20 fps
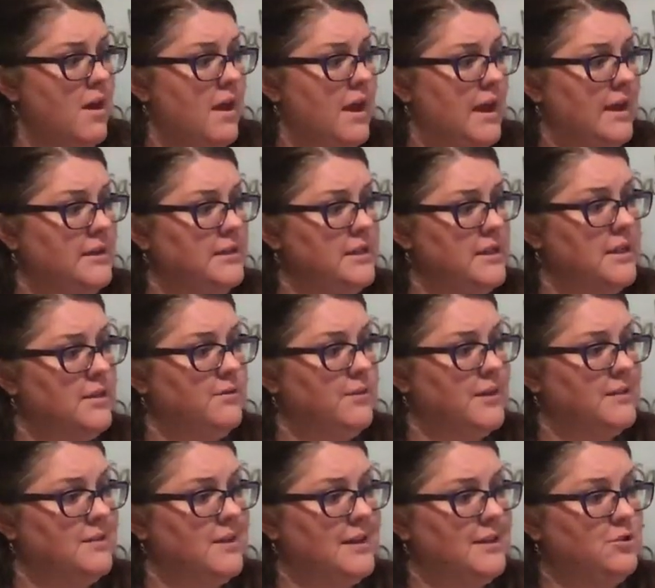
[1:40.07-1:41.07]
Indian
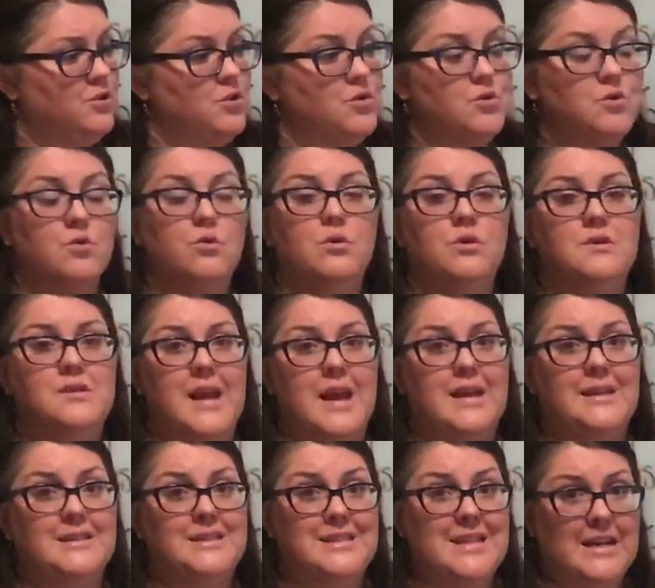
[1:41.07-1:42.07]
residential schools
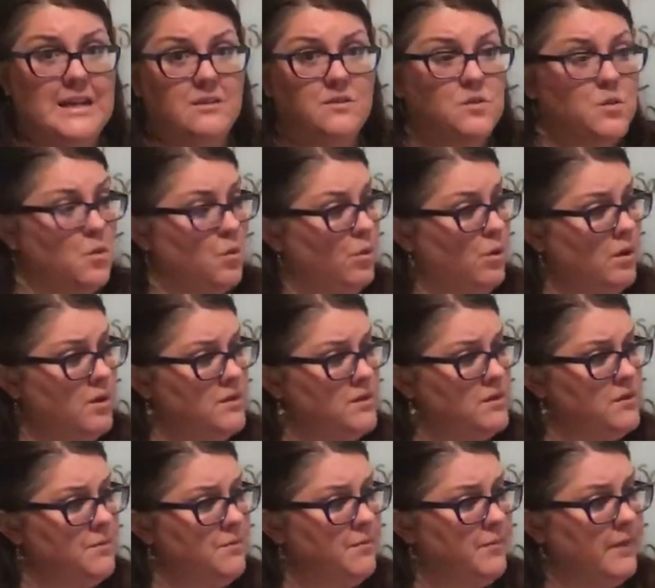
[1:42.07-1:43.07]
and day
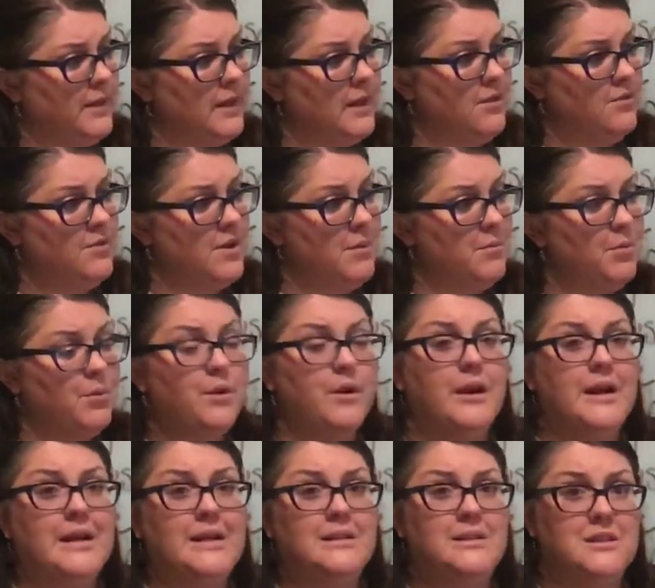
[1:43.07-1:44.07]
schools,
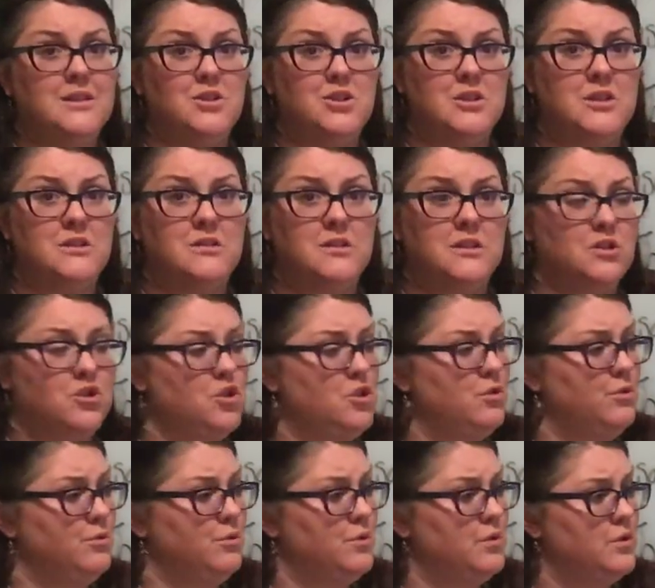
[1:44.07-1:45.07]
contemporary indigenous
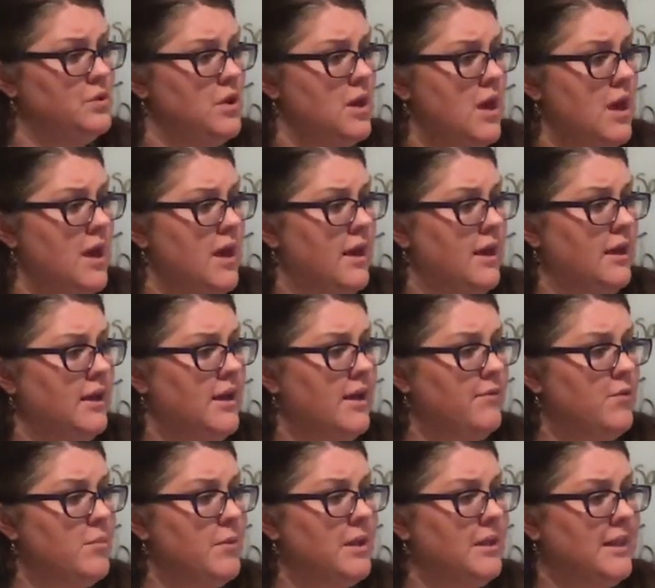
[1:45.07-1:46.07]
issues,
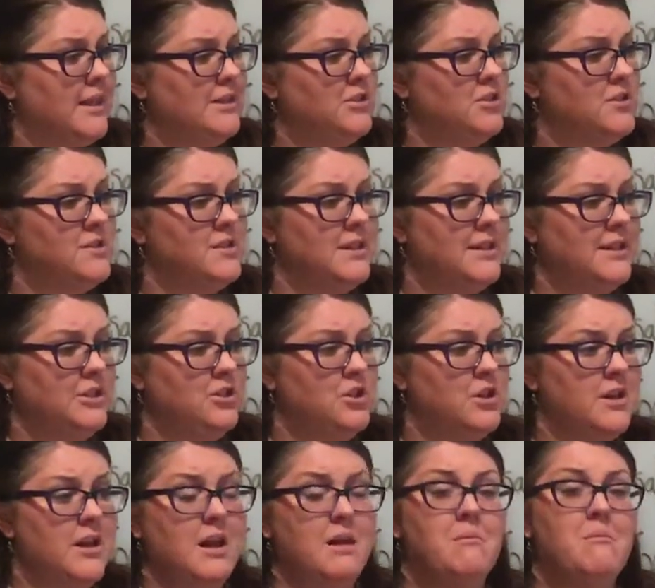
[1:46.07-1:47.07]
government
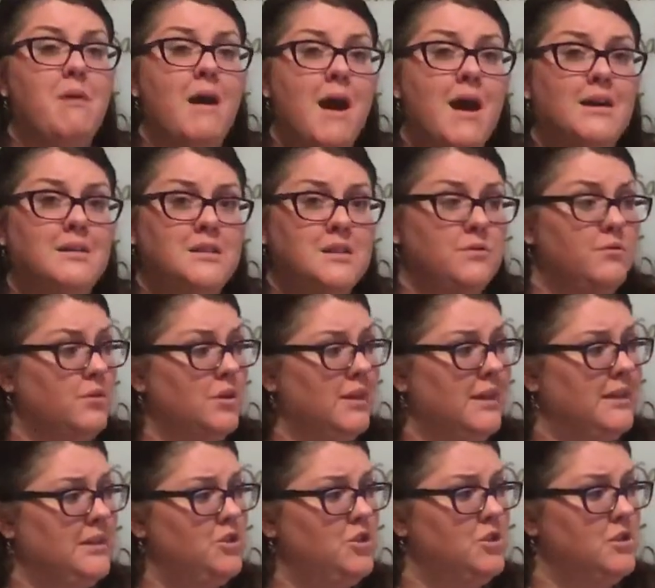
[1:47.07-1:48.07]
legislation impacting
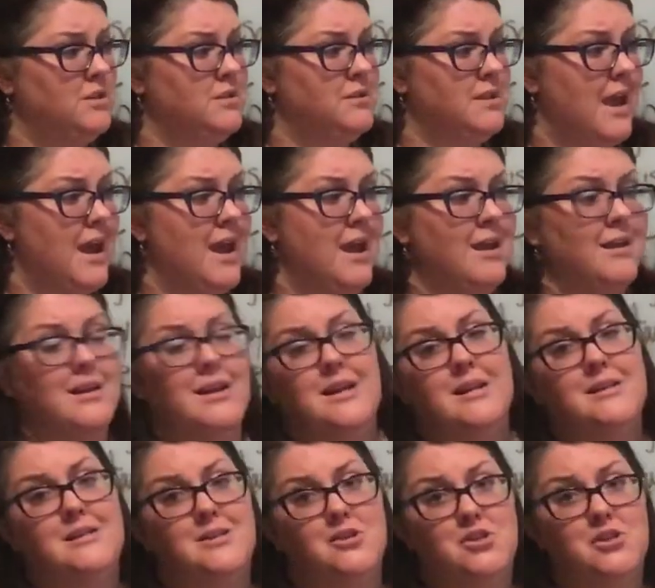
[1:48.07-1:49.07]
relations and
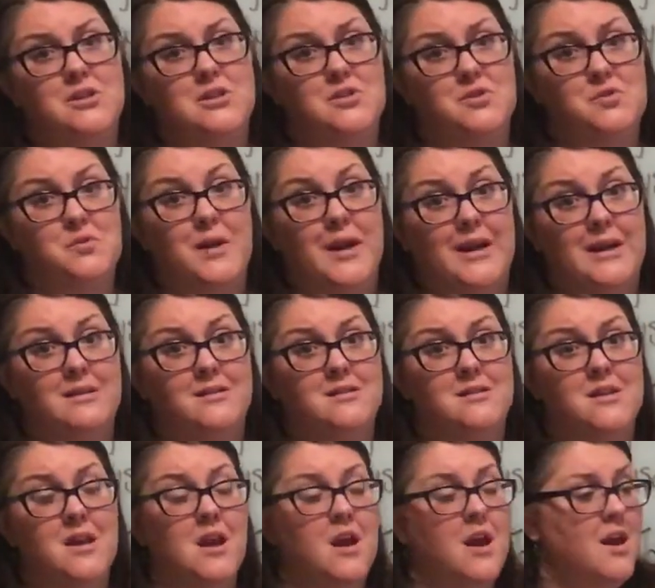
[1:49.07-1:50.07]
indigenous
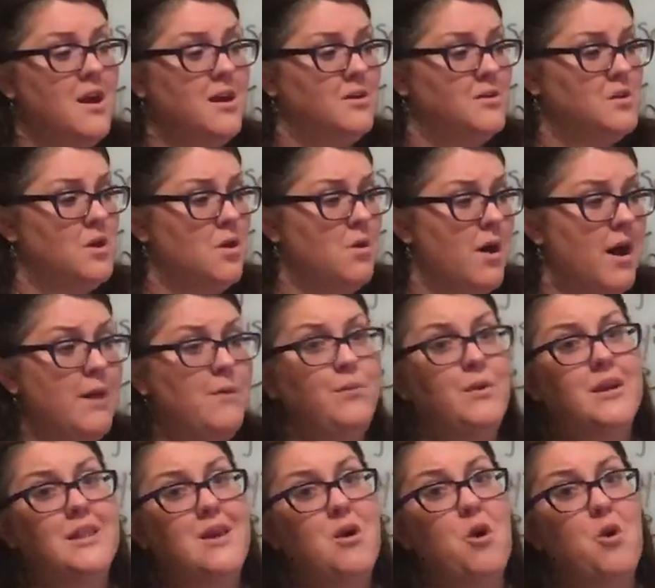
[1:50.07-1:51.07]
rights. So I
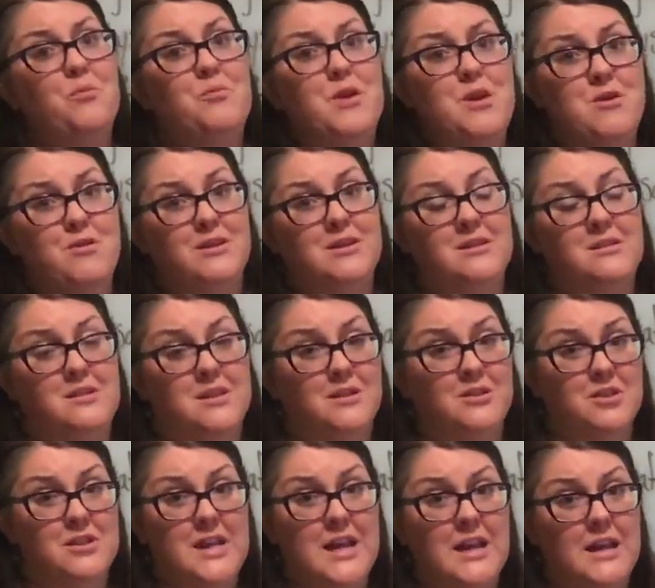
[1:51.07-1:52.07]
really hope that you'll
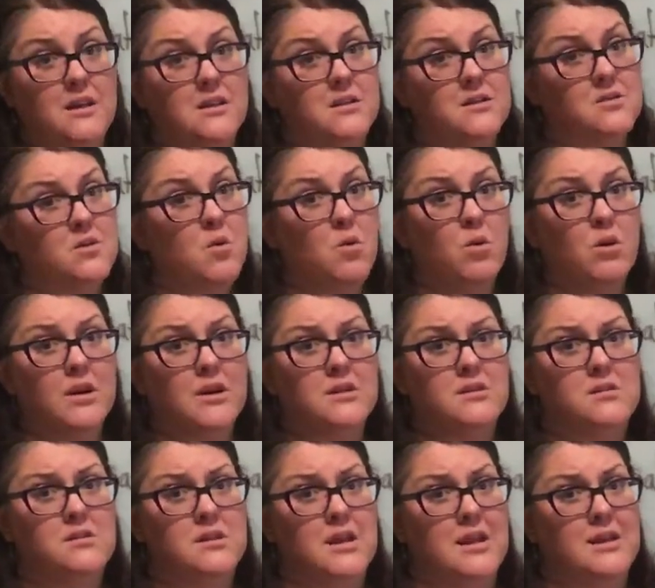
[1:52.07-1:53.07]
consider taking this
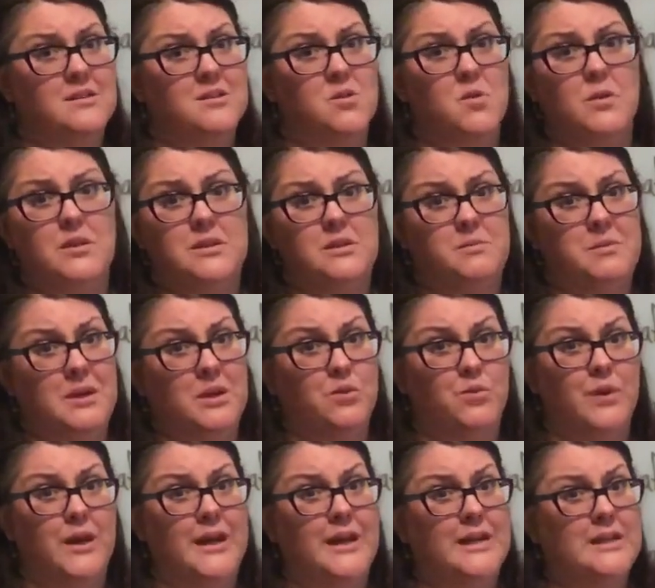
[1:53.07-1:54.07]
course. It's going to be
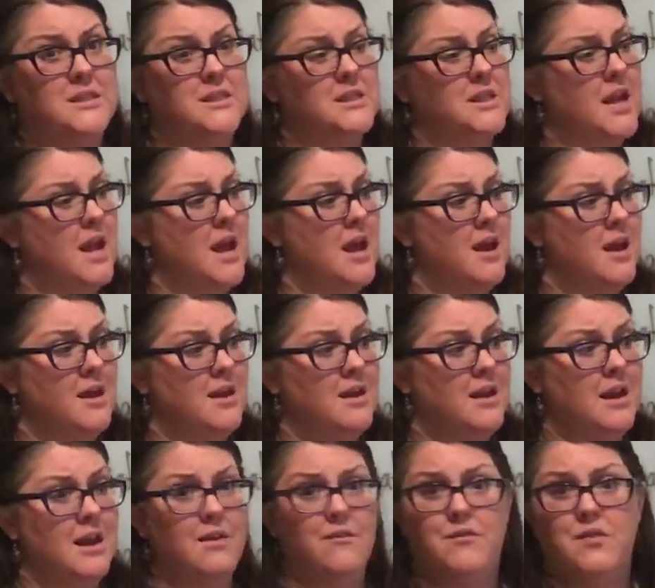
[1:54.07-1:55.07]
great. And
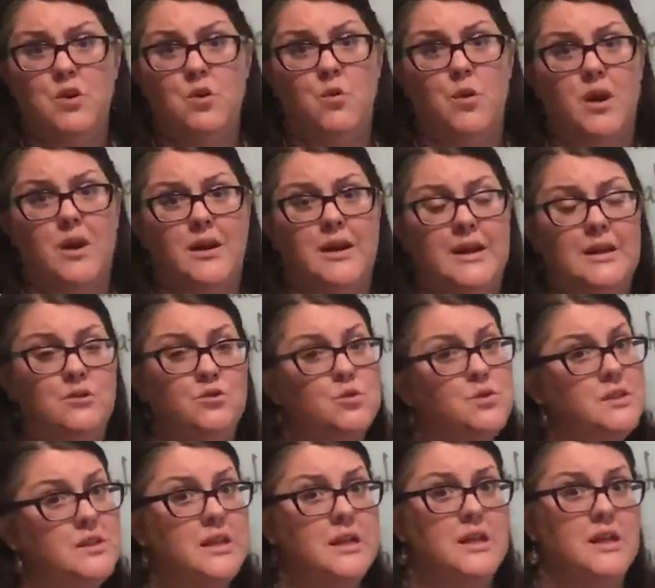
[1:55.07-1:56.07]
if you are
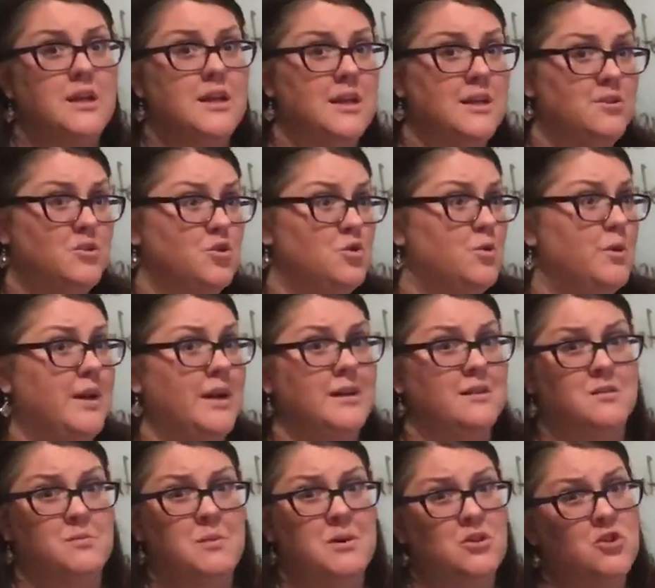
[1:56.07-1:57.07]
interested in history,
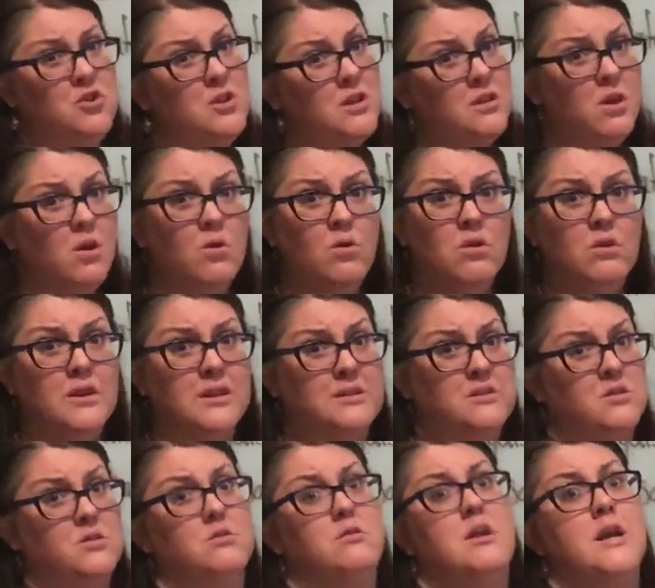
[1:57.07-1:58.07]
especially local
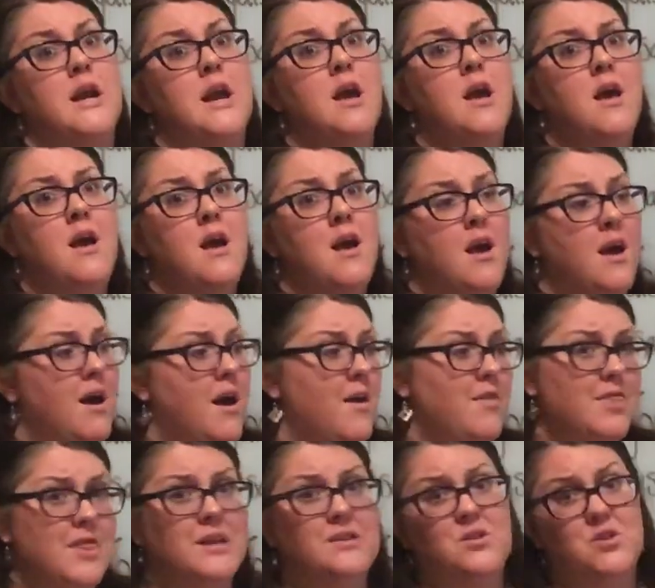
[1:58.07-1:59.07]
history,
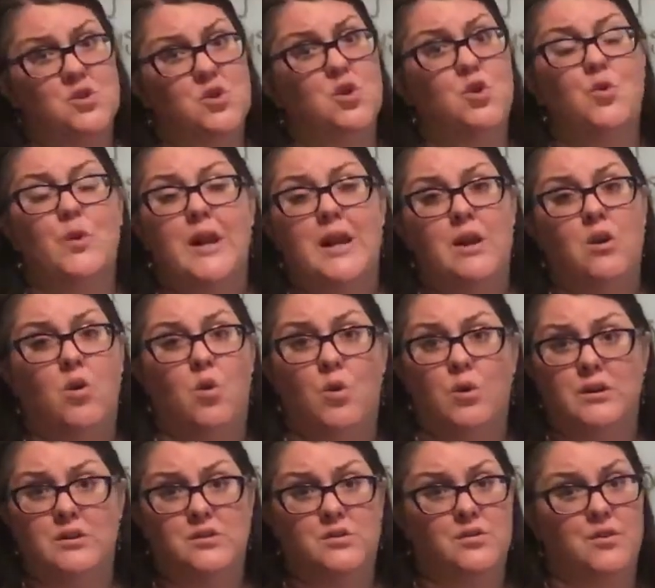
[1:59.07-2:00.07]
uh, this is a great
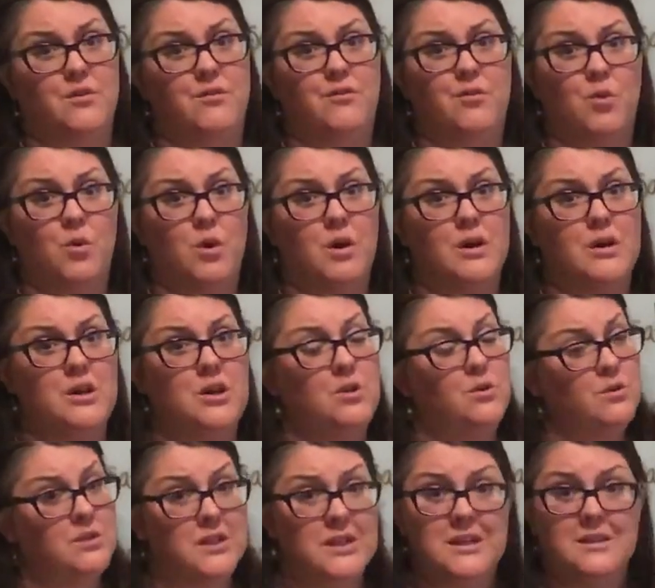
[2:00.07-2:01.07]
course for
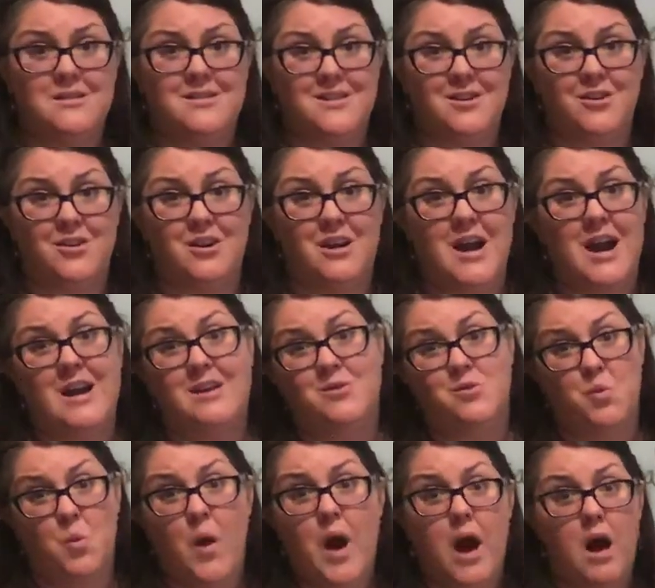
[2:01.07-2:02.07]
you to consider
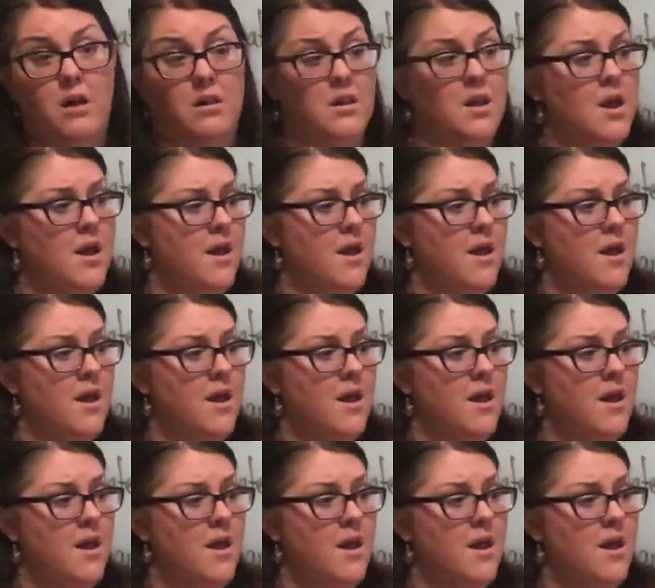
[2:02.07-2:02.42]
as well.